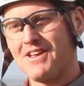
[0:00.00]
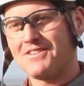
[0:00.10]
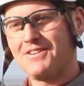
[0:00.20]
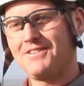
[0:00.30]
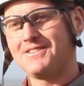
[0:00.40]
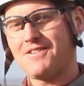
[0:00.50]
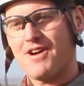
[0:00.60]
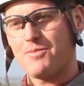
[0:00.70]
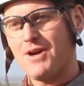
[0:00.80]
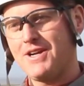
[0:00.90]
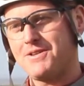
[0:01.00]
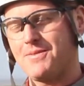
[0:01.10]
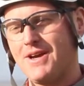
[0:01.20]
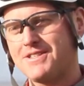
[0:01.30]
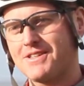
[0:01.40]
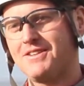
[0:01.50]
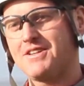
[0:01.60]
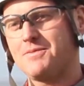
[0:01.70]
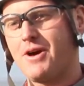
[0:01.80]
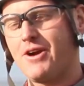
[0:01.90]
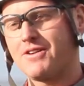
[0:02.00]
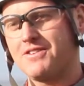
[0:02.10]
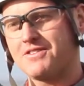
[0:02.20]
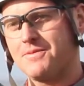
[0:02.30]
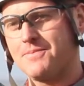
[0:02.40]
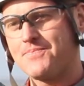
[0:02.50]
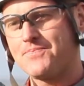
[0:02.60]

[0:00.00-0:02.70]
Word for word: Sentinel is a vibration-based condition monitoring system.